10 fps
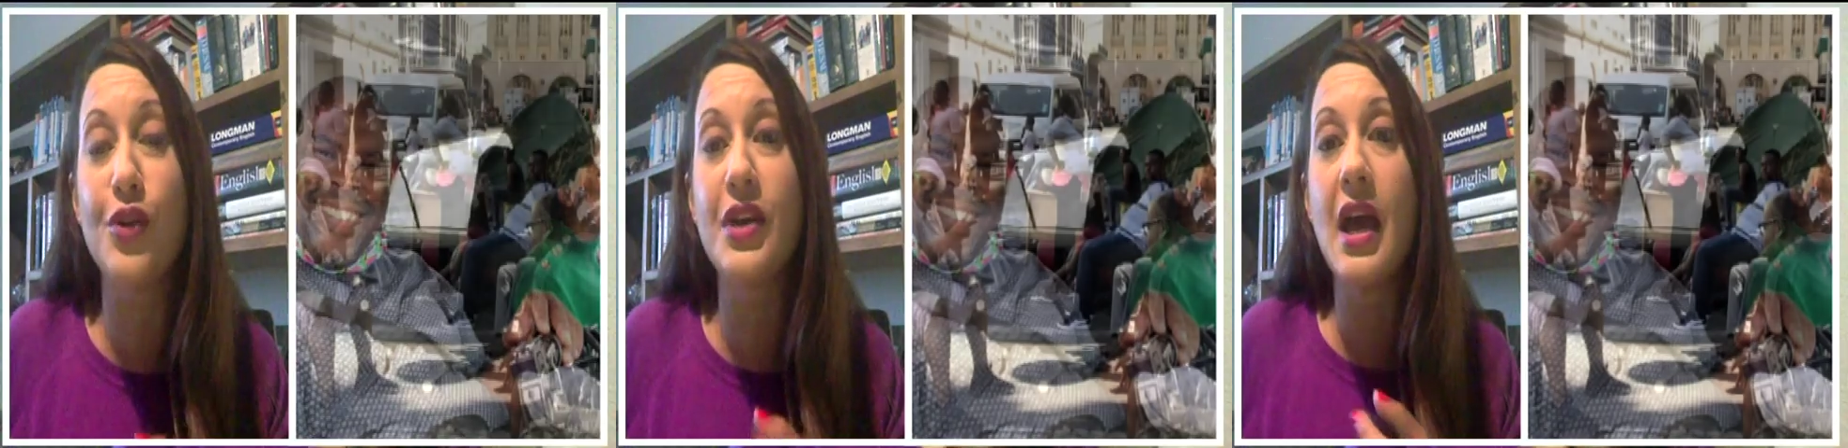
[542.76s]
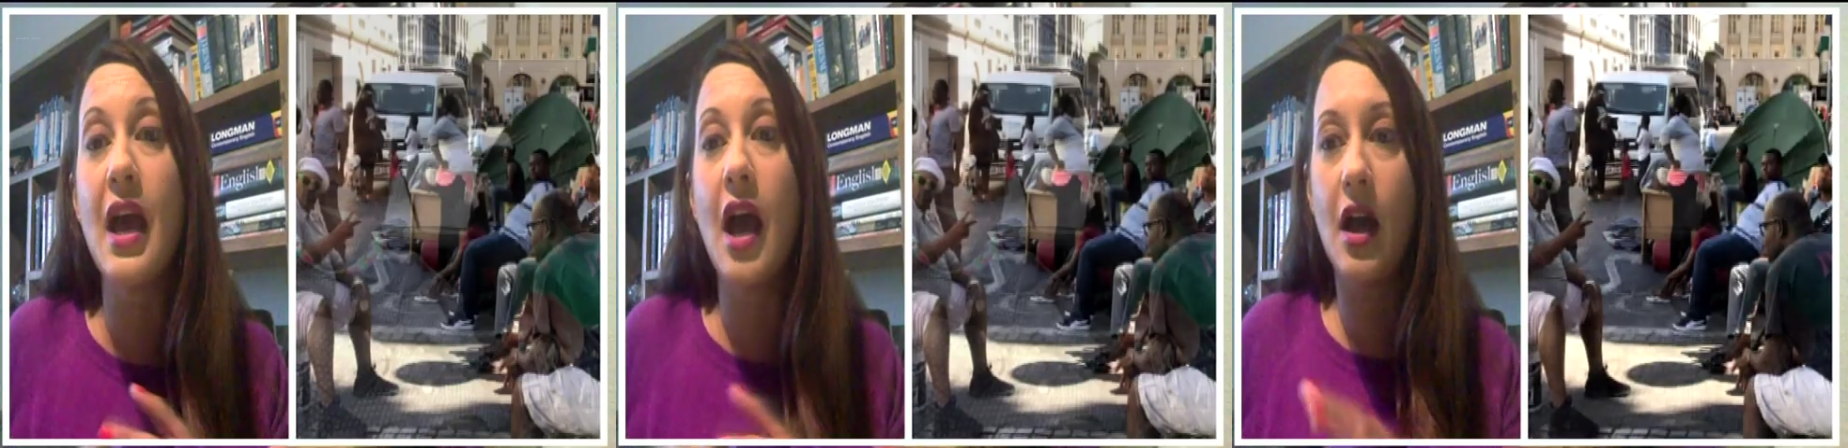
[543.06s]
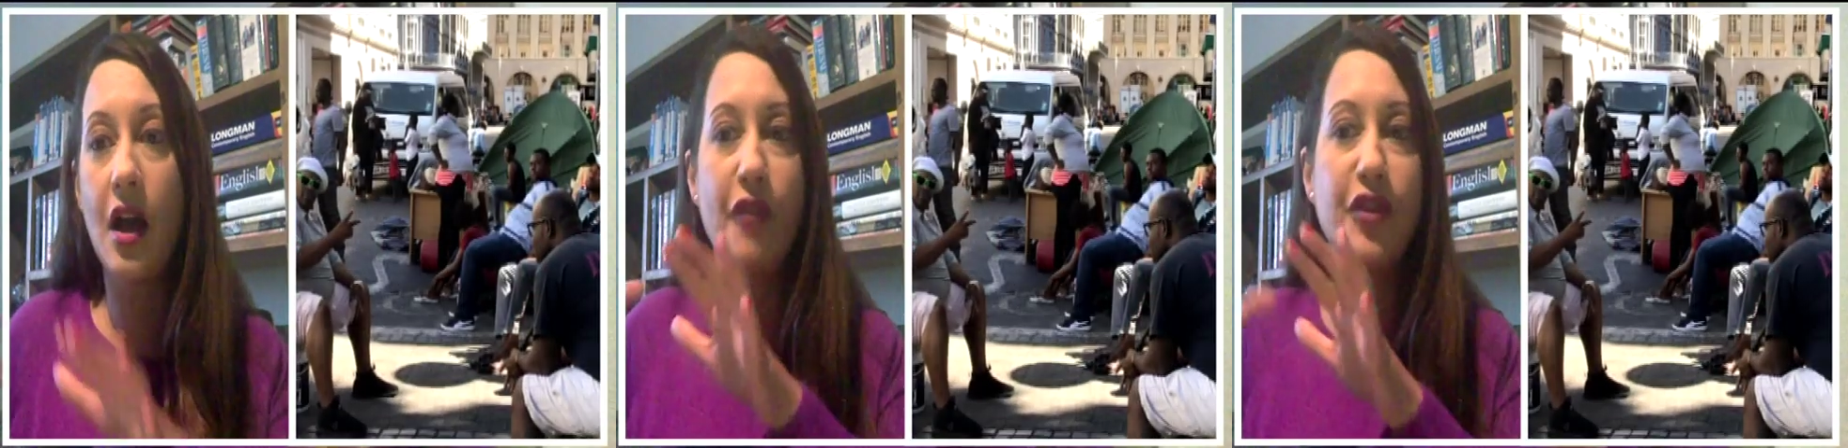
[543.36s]
phone
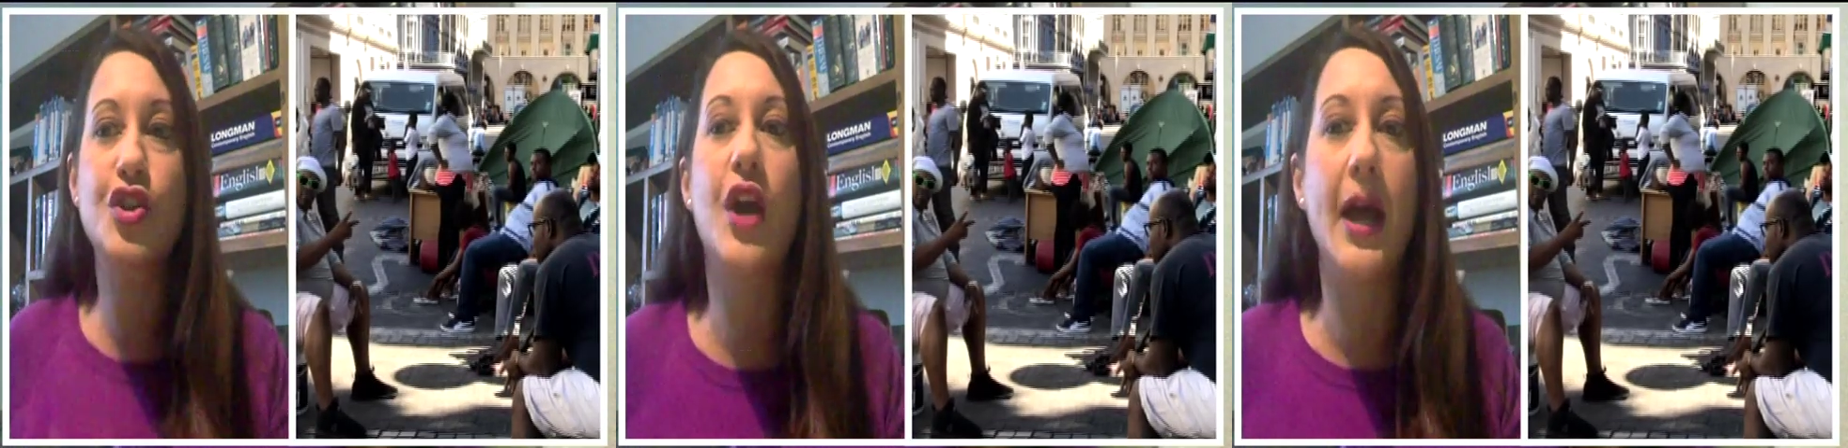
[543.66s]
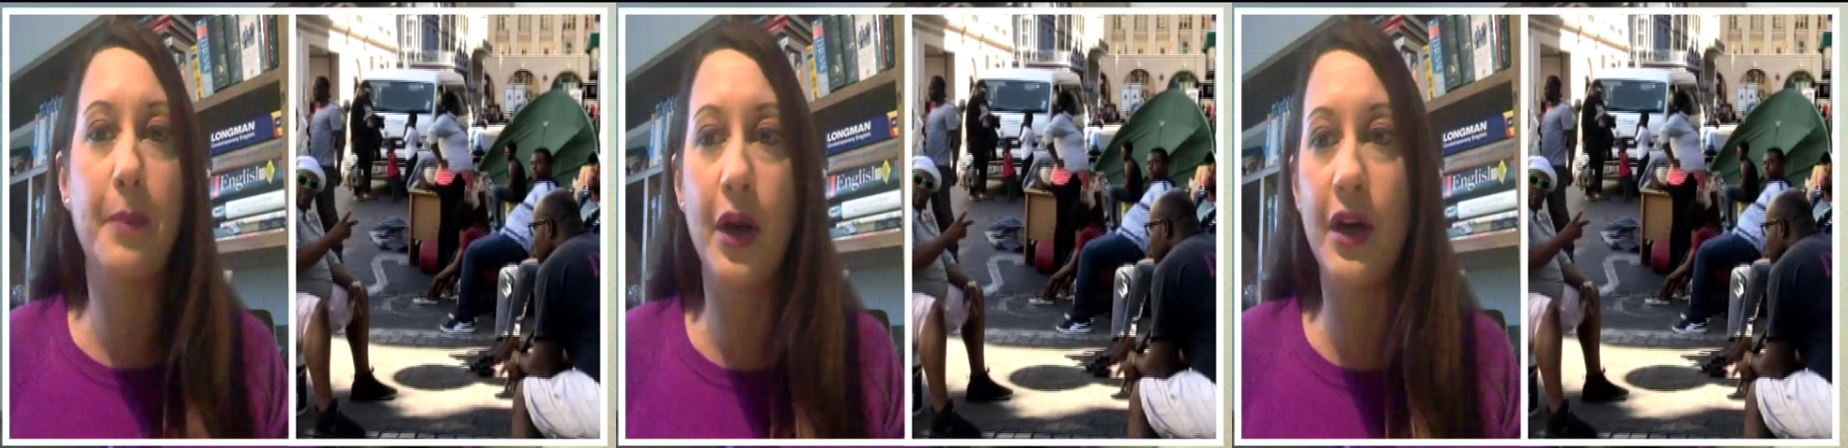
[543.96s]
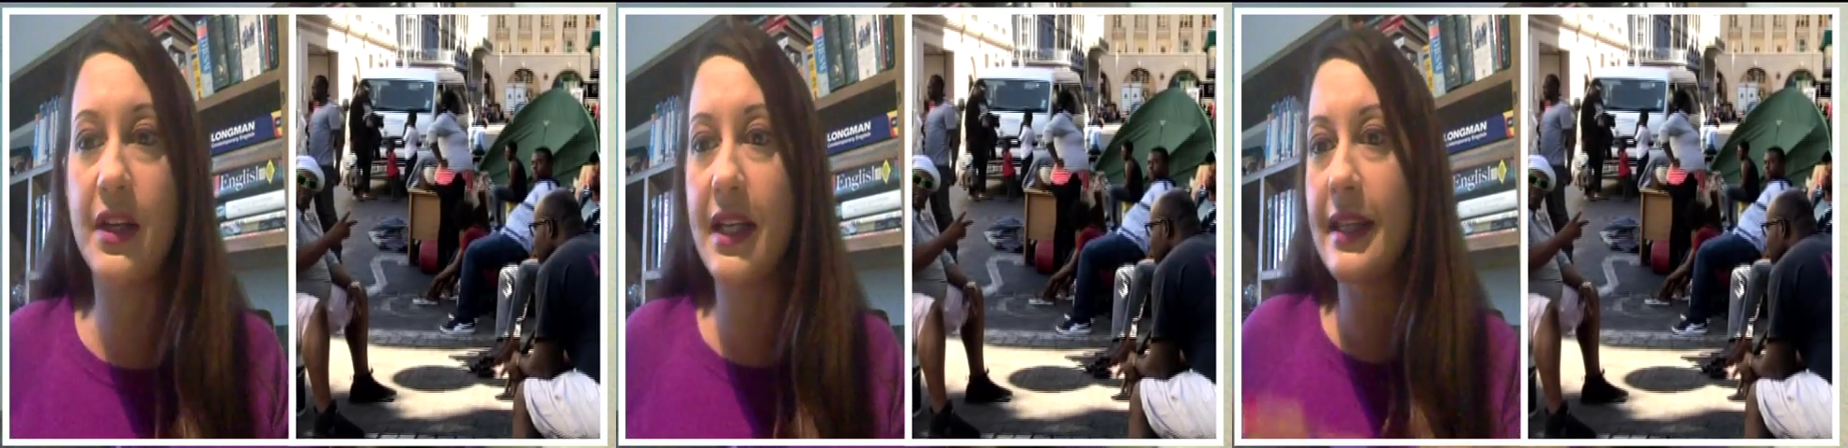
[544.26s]
uh, of a tripod,